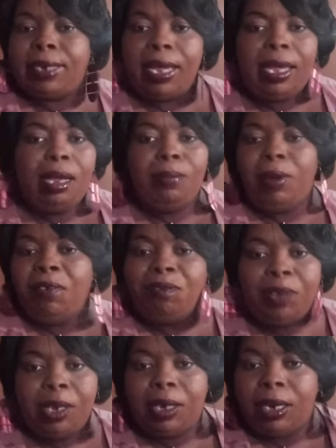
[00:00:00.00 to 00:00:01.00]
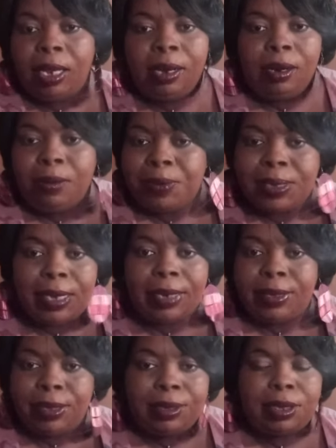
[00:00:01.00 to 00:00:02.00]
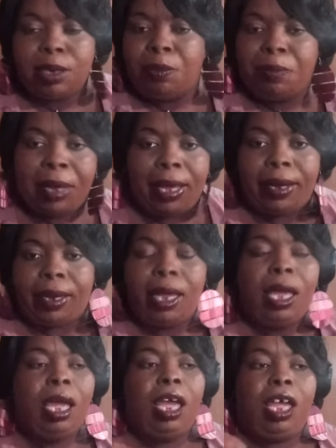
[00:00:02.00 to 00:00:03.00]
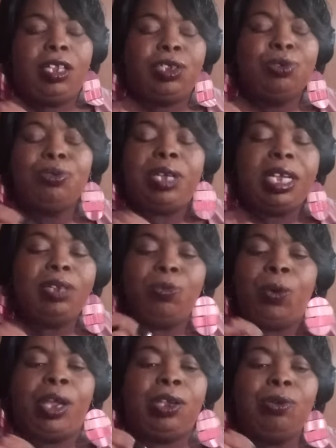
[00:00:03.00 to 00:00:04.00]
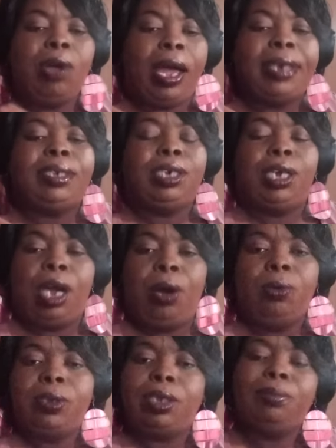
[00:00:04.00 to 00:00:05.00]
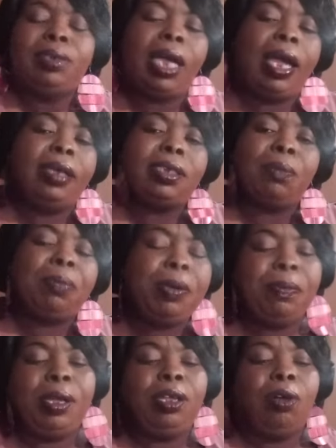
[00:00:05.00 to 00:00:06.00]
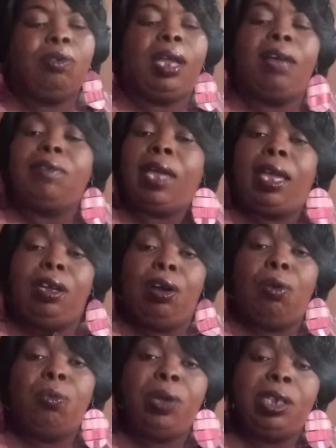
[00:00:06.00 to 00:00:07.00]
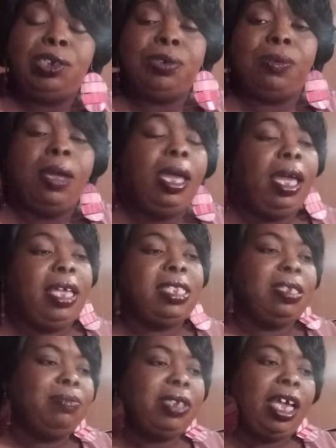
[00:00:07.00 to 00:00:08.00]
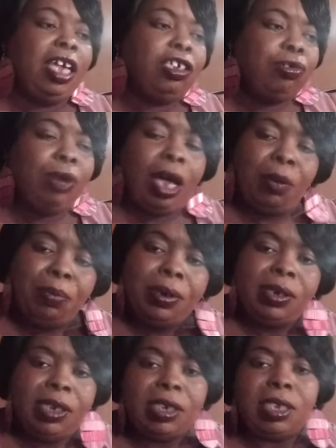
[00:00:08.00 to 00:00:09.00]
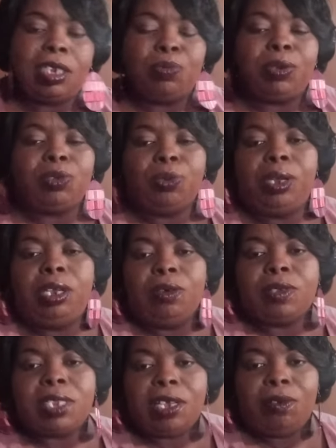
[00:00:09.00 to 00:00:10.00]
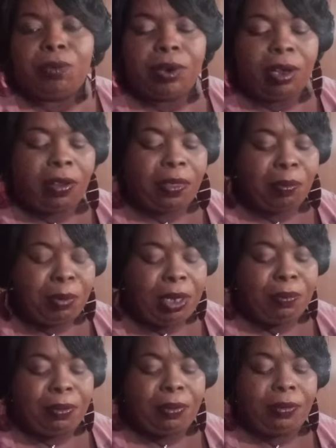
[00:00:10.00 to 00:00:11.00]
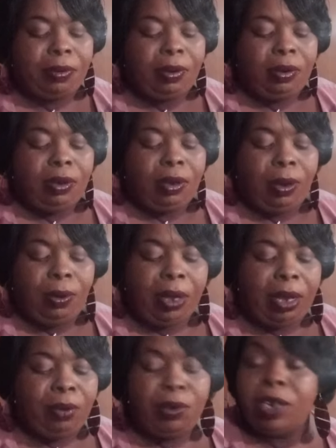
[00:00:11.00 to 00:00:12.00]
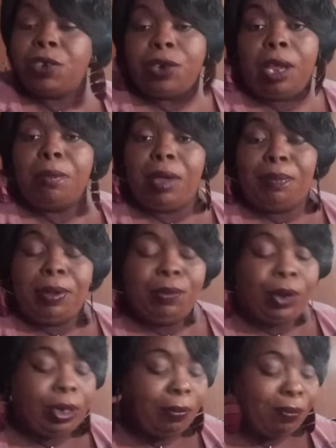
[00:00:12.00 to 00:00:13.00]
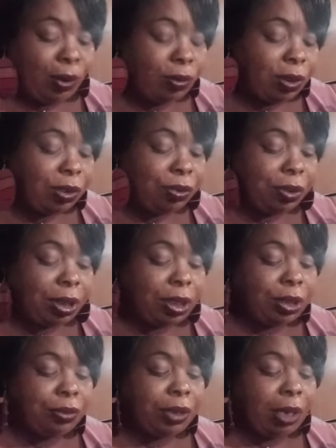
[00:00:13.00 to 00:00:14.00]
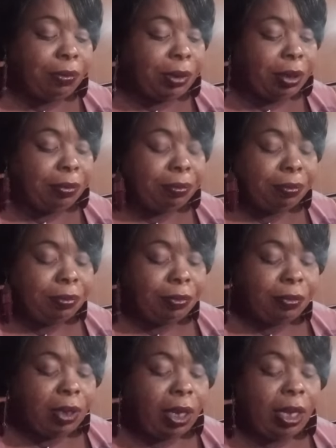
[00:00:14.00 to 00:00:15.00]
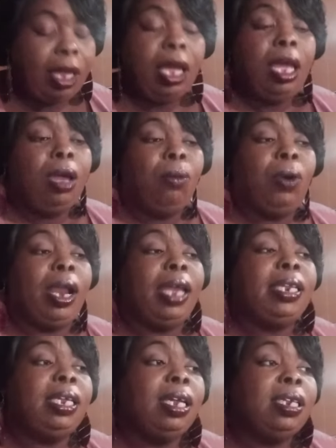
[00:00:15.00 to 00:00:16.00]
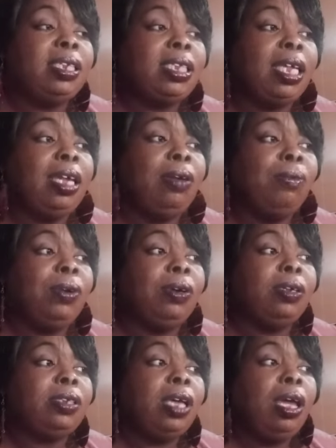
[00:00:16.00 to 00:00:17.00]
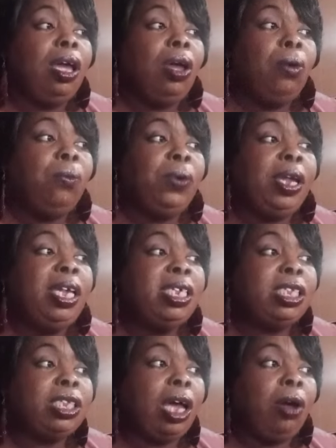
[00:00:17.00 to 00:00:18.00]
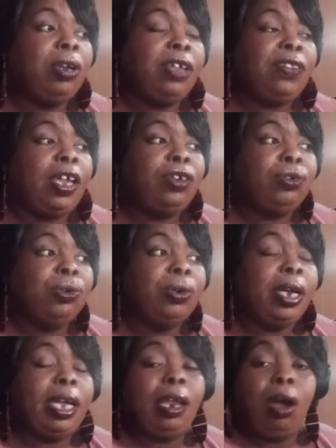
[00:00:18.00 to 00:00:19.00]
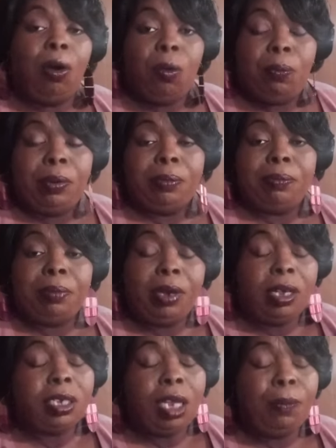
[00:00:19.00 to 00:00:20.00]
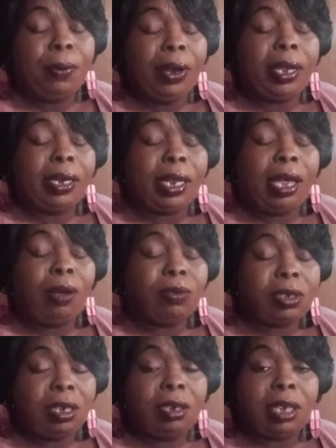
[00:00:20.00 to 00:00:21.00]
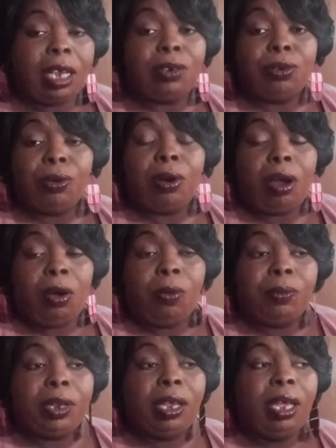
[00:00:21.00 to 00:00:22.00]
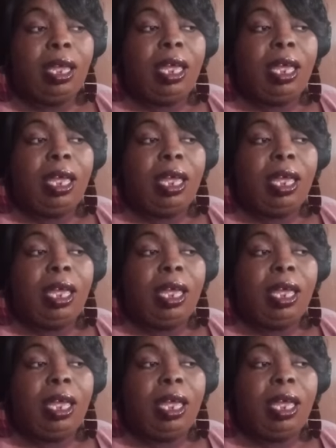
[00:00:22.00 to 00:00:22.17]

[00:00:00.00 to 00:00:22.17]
Damn, offending and upsetting somebody. To get where you got to go, sometimes the people in your life can't go with you, and sometimes you gotta put distance between yourself with other people. Okay, Regine may be one of them folks that you need to do that with. Okay, what I didn't understand was when he saw that that door had opened because her breaking down was her, that door opening.